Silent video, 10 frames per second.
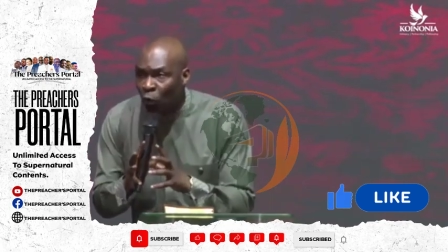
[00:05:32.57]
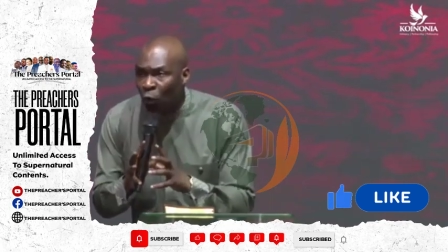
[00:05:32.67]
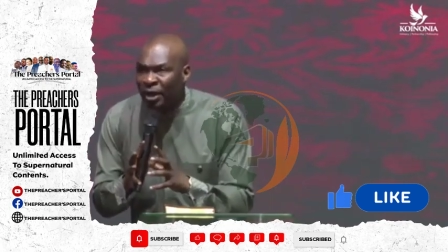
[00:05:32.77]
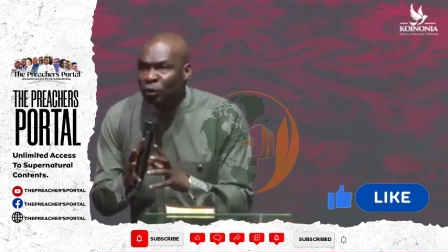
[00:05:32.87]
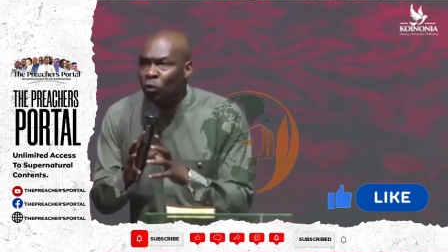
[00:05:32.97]

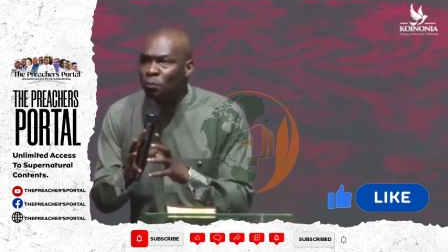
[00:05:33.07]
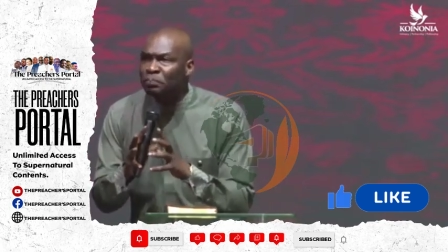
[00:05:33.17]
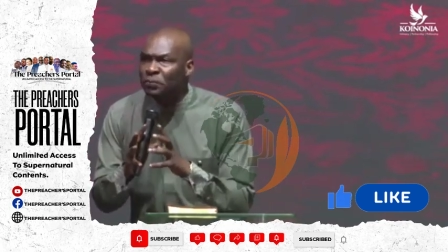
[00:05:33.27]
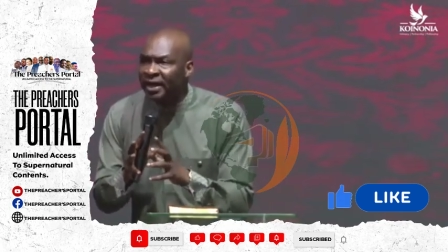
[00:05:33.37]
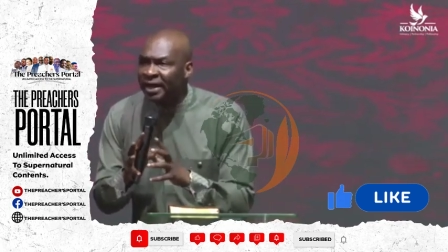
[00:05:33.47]
When you
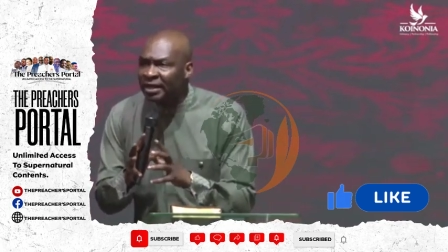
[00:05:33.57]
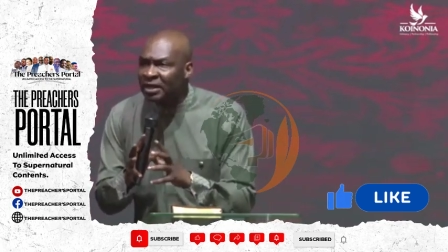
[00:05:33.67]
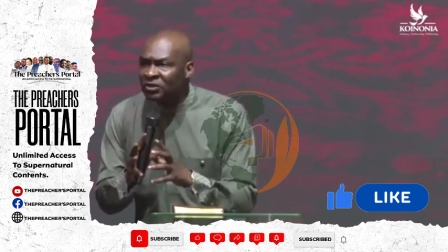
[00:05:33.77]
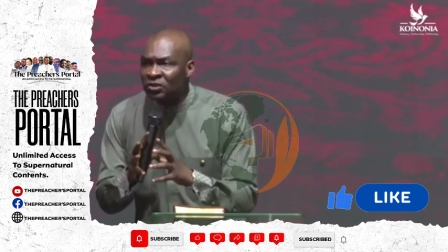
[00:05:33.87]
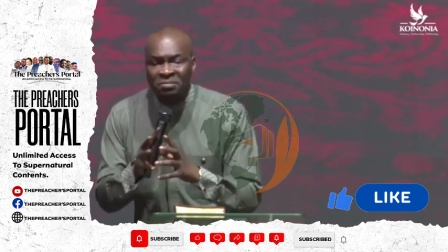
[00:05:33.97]
pray,
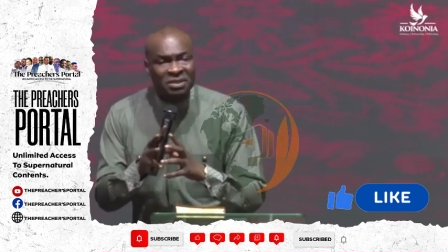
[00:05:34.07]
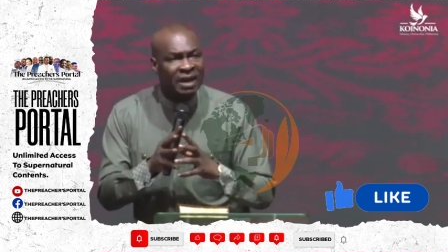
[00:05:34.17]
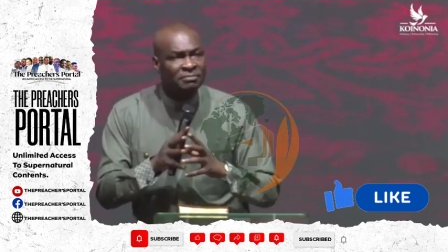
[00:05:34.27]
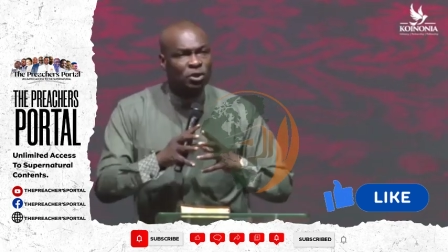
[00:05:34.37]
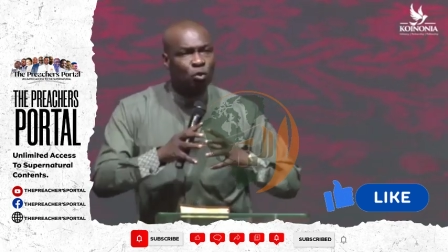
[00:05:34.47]

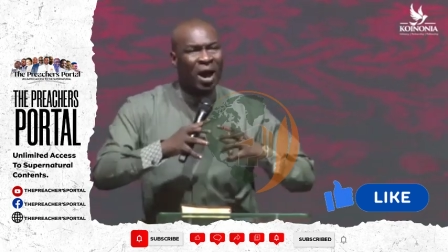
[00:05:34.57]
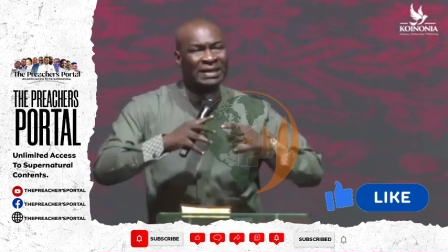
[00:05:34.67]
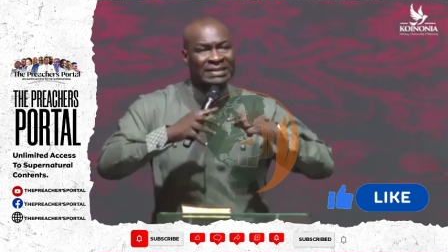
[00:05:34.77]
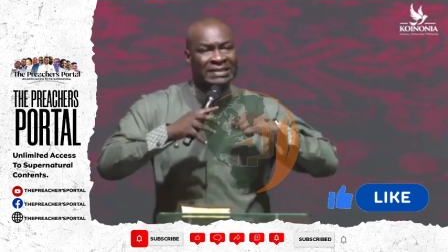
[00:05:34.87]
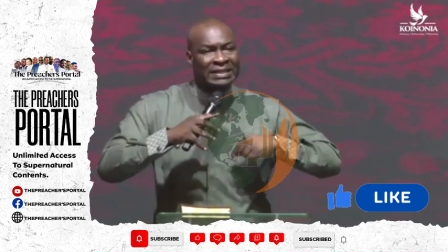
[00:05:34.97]
sometimes you are
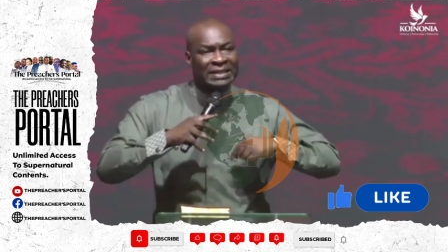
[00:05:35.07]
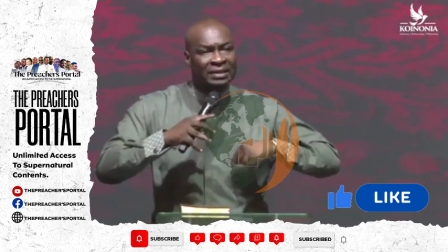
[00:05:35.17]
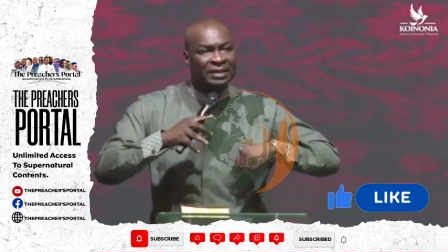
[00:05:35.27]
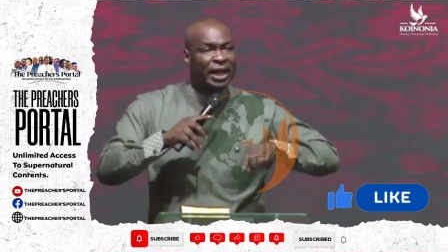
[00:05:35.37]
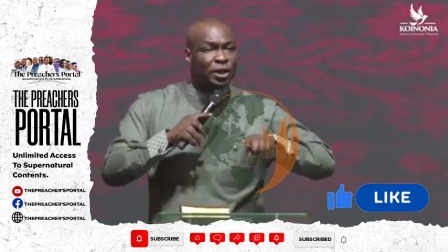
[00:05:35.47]

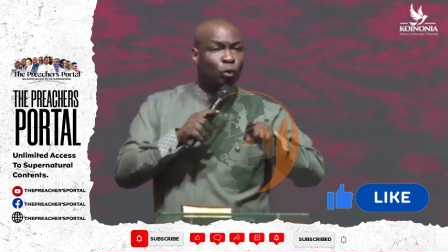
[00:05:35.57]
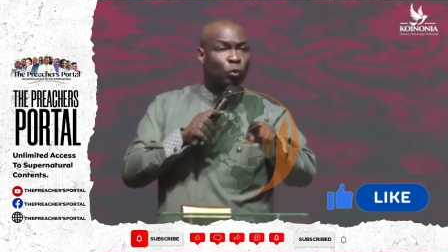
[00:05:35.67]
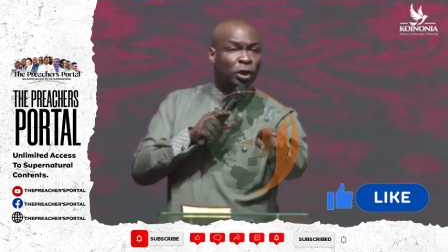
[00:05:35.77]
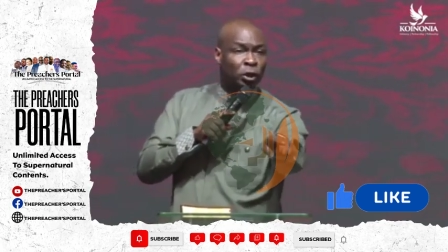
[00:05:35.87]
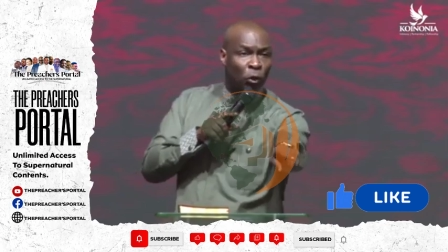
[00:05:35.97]
still, then you
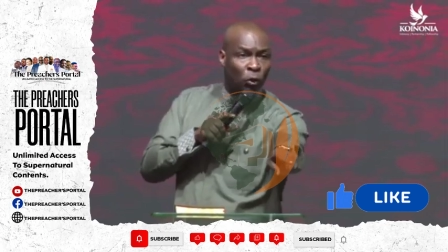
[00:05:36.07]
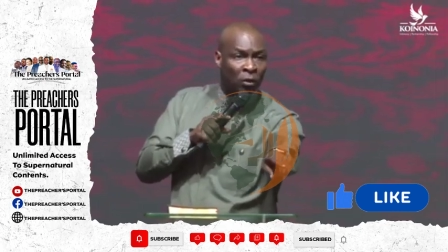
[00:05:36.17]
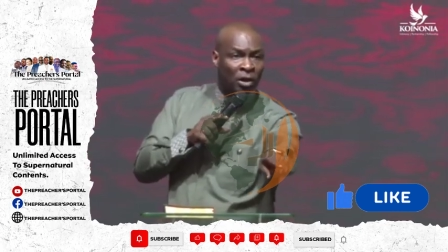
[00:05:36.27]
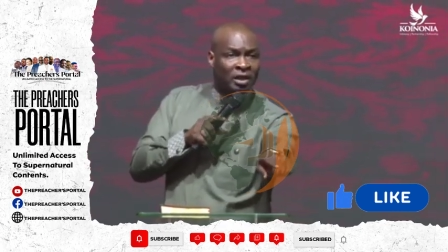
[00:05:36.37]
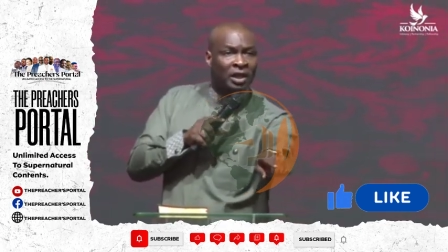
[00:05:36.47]
will know.
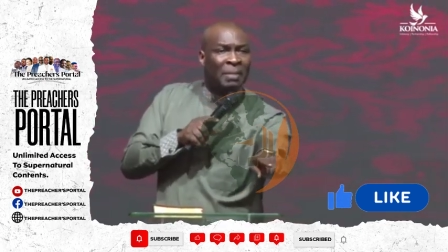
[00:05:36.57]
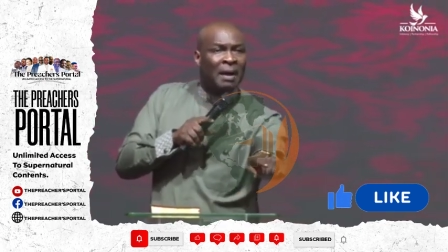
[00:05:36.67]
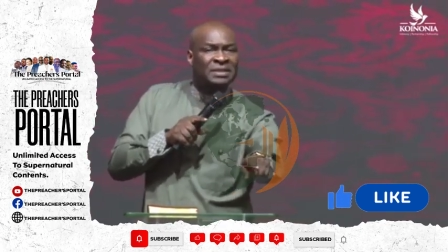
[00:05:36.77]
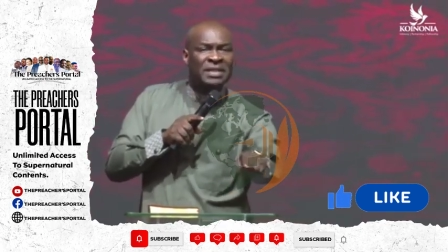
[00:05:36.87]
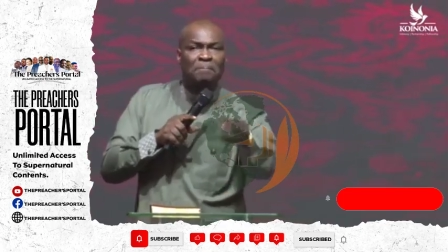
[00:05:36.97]
The Bible says,